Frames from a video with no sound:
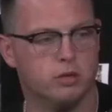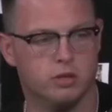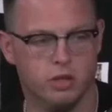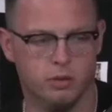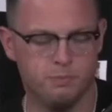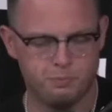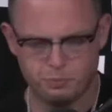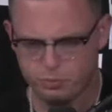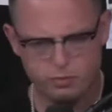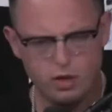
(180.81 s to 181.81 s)
years ago,
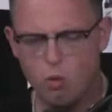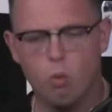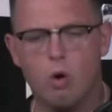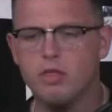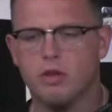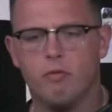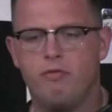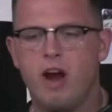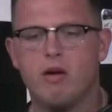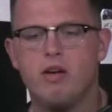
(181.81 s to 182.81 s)

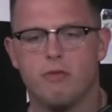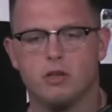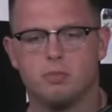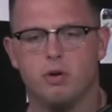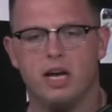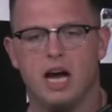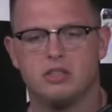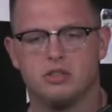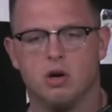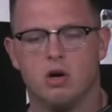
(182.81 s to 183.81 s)
the very first play
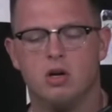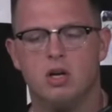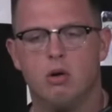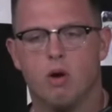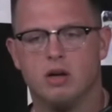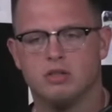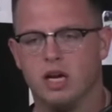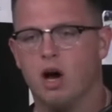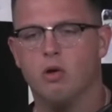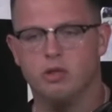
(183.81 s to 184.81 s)
I saw where I was
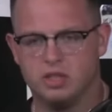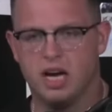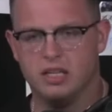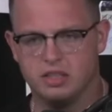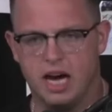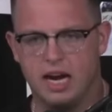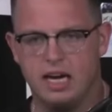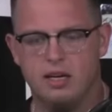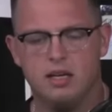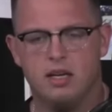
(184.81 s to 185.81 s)
like, oh, this guy's got
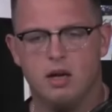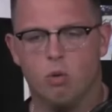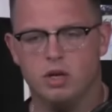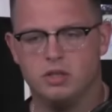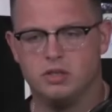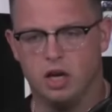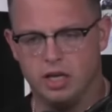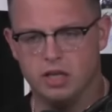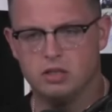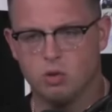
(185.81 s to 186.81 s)
it was
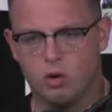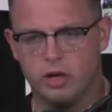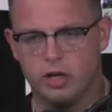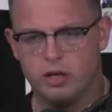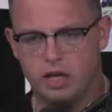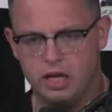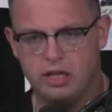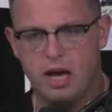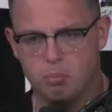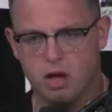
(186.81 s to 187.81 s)
against Oregon
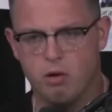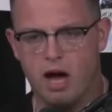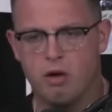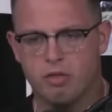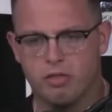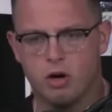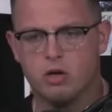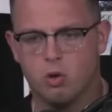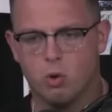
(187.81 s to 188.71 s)
in that blowout, mm. third